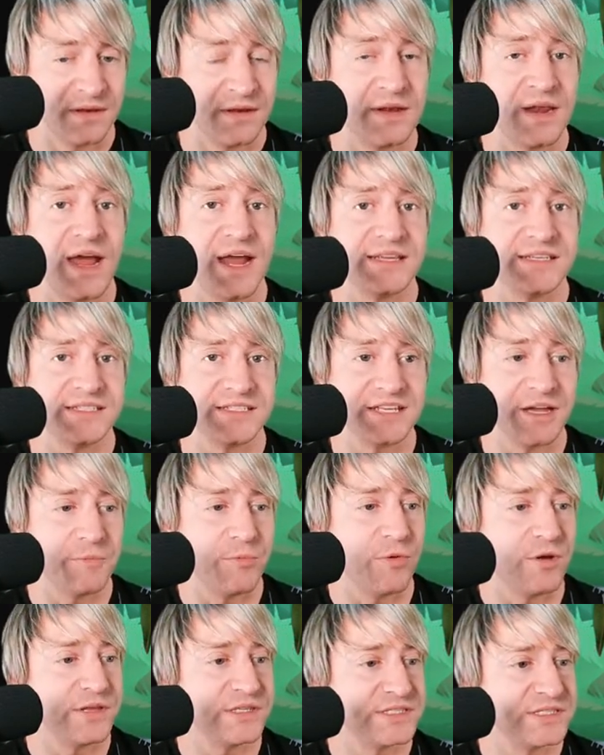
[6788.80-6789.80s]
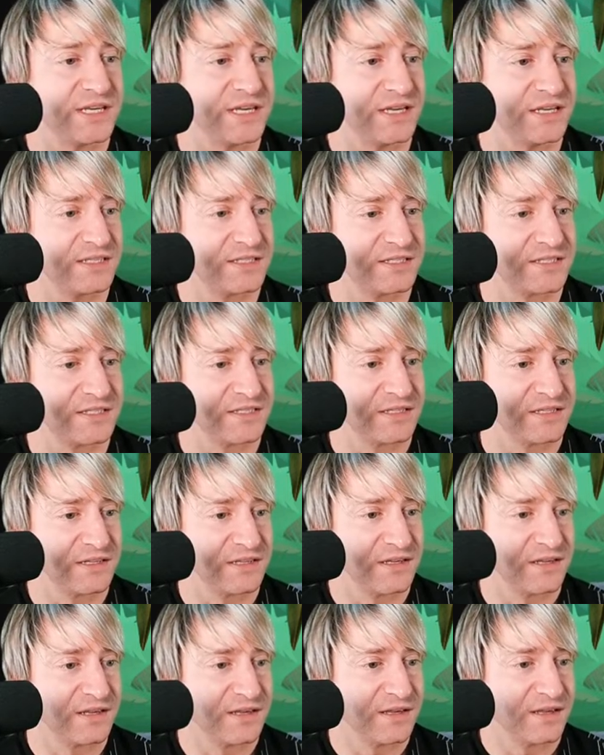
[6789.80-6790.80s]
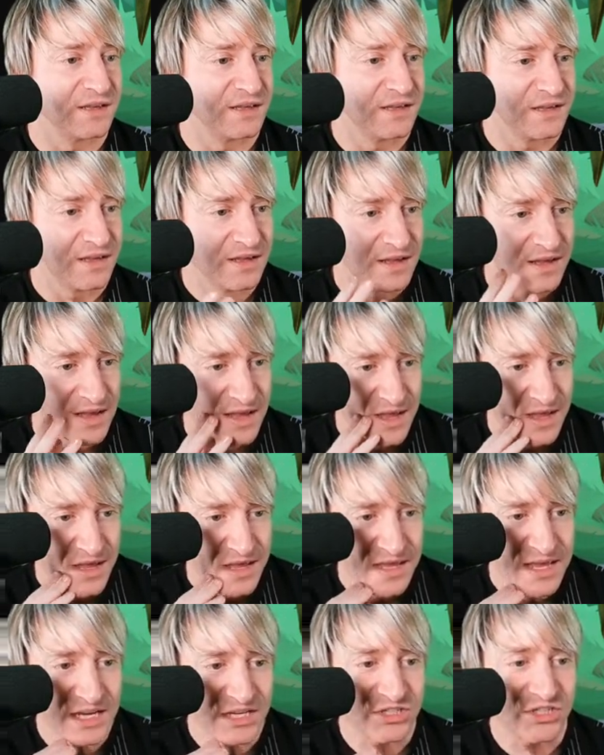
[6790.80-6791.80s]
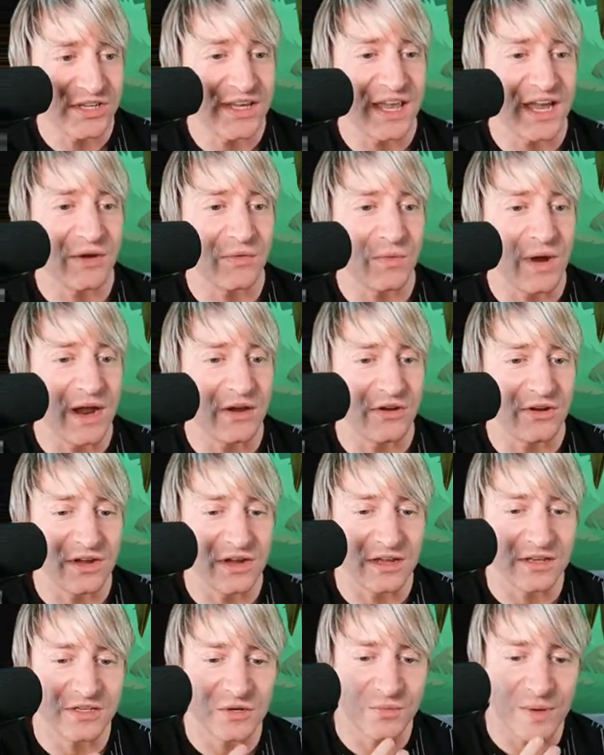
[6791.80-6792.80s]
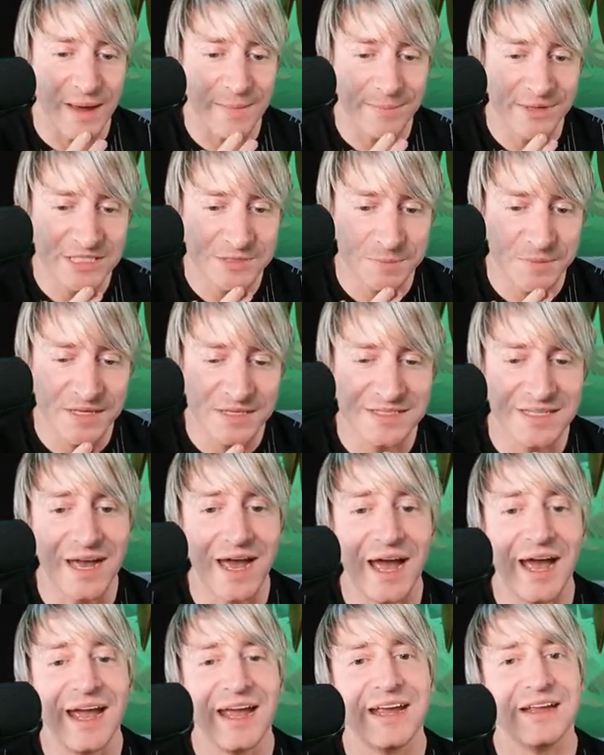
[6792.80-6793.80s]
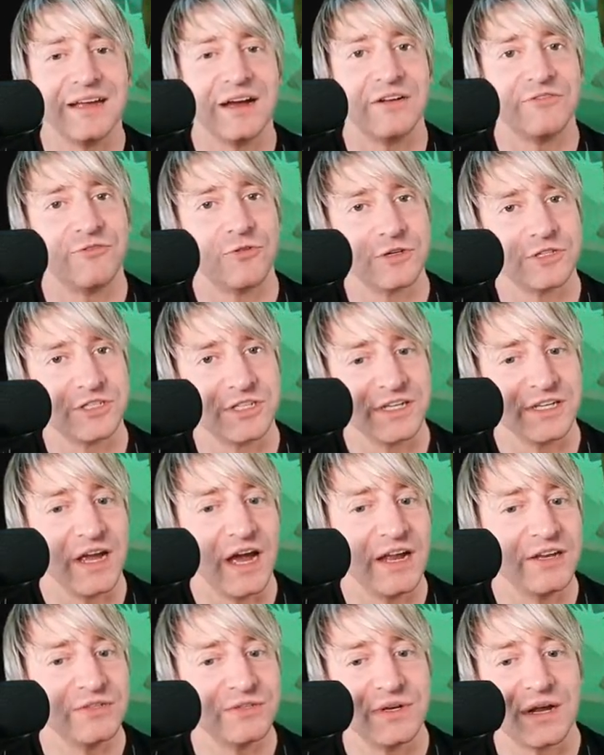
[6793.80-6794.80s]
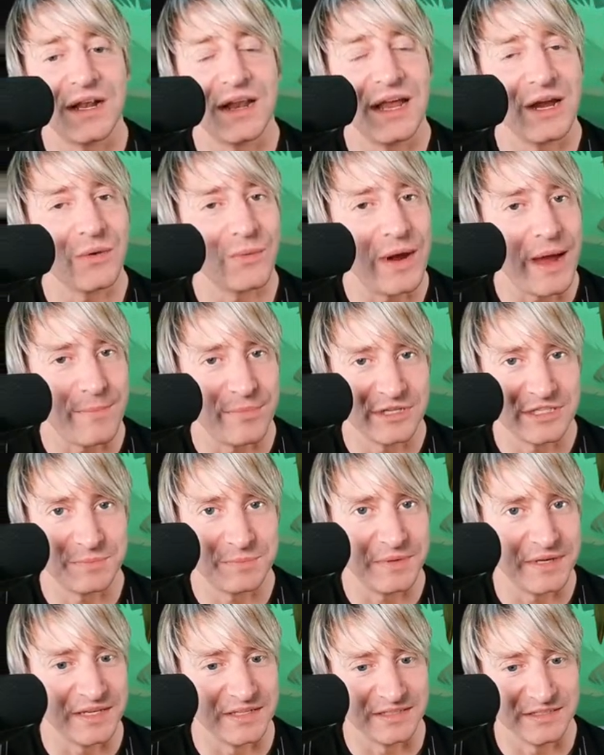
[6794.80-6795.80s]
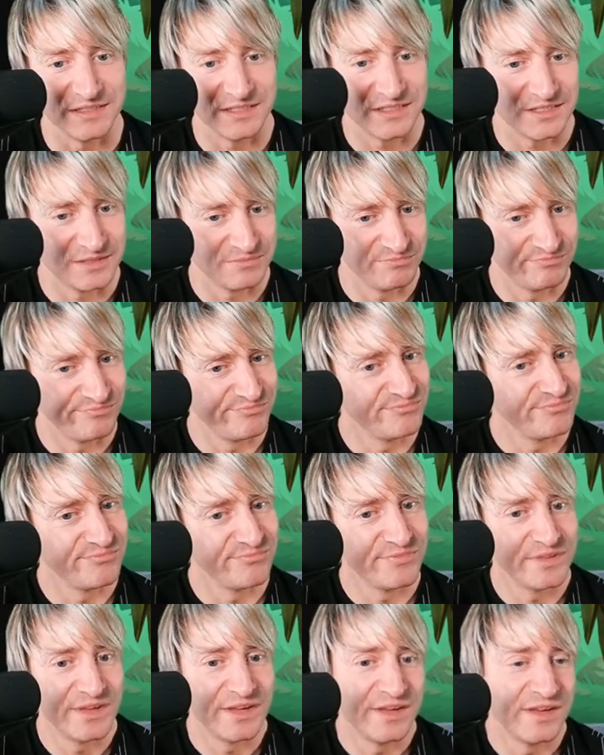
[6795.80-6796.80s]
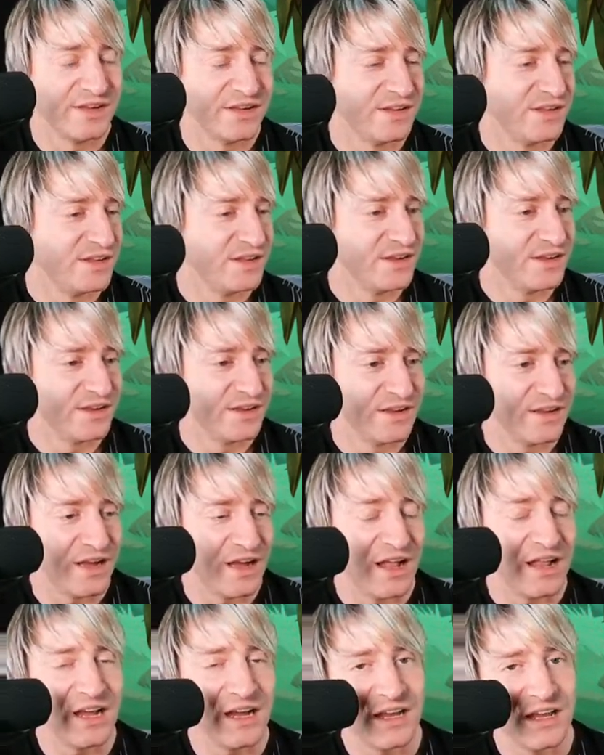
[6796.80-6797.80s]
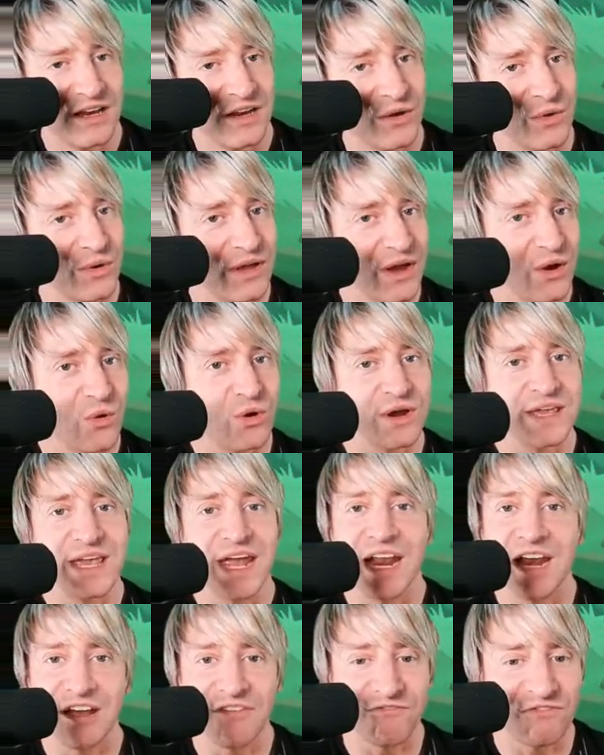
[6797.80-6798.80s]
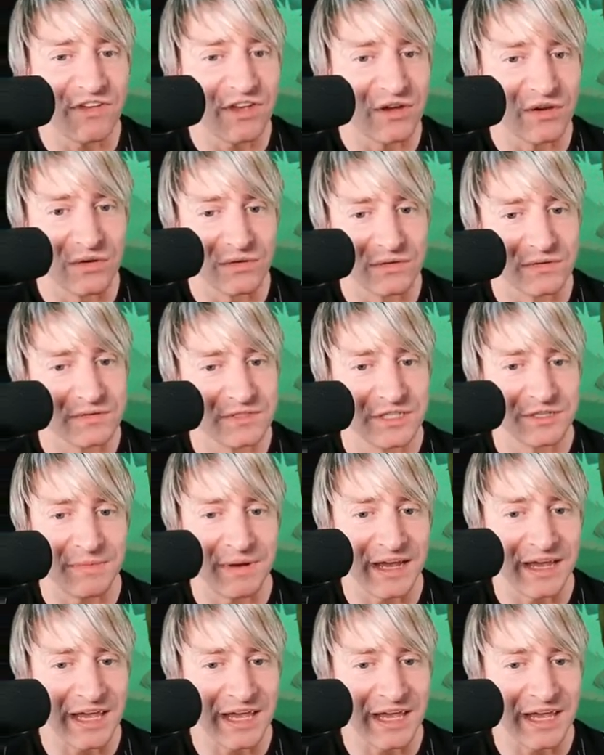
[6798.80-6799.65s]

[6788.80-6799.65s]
Nice. 10.6. Yes, you can, Reiner. You can do rapid spins. I, unfortunately, I do not like rapid spins. I like an organic feel to my